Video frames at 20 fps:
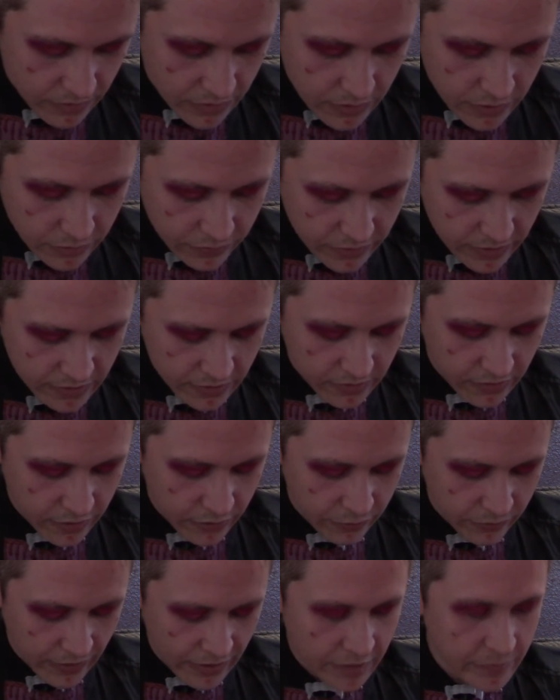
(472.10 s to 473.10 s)
ready to go,
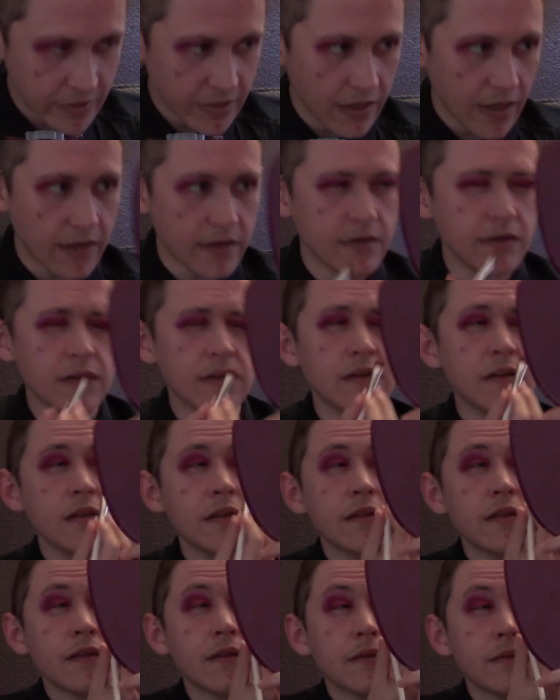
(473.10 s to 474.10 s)
ready to be edited.
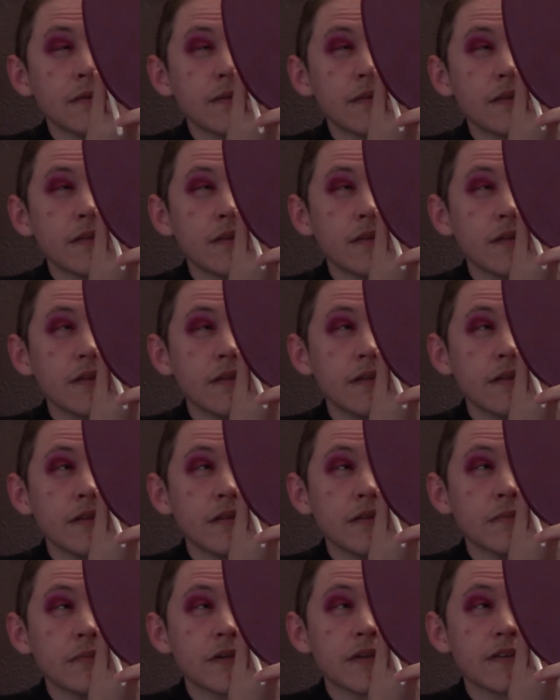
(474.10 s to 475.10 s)

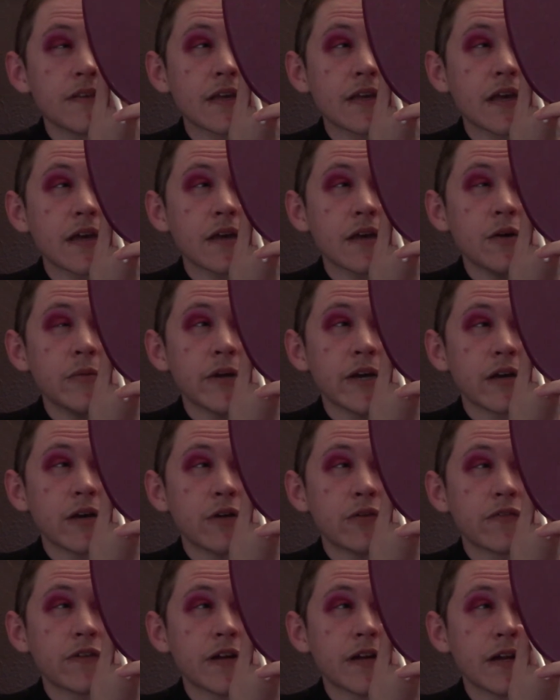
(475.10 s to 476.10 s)
But it's like, I go back
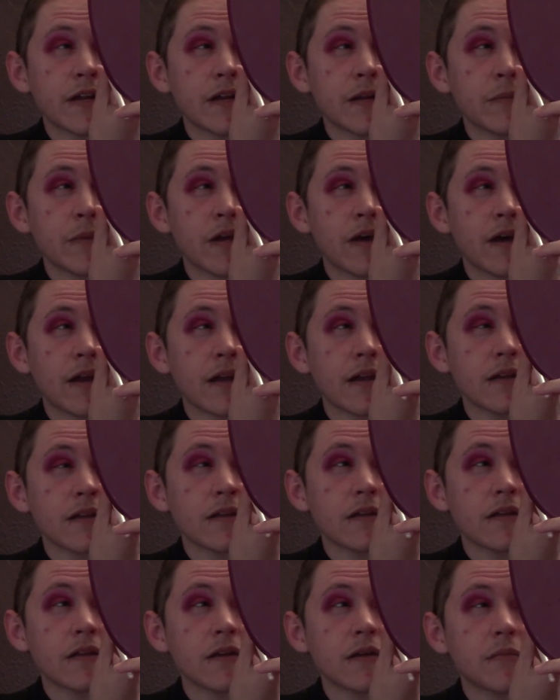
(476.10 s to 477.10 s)
over it, and I'm
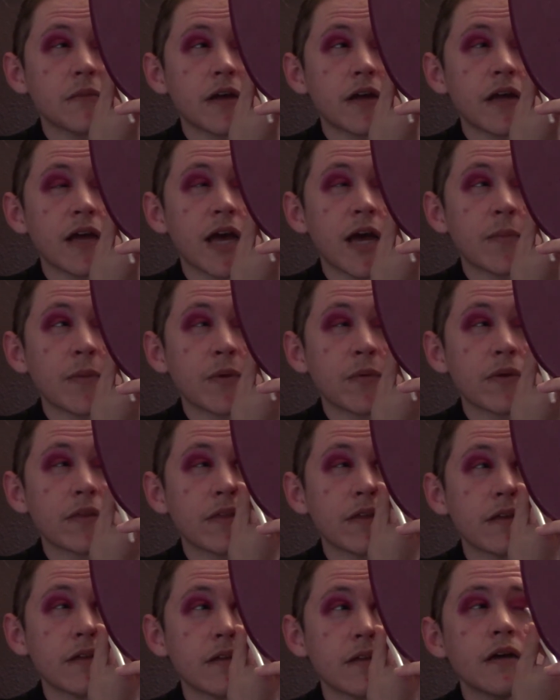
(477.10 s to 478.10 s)
not happy with
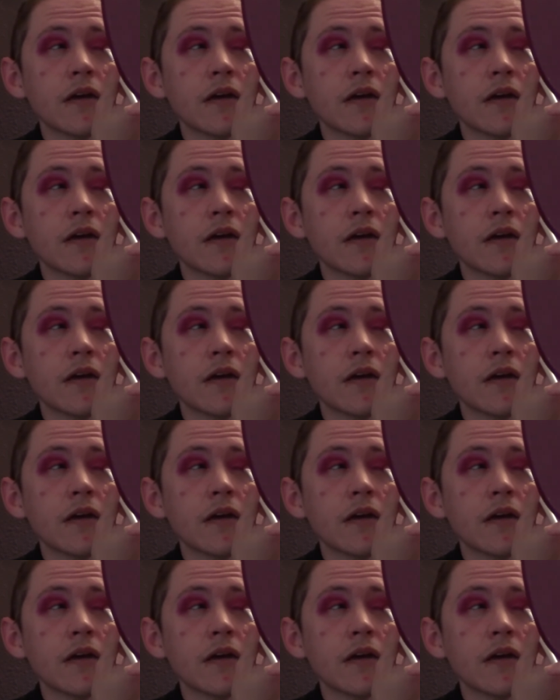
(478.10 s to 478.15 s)
it.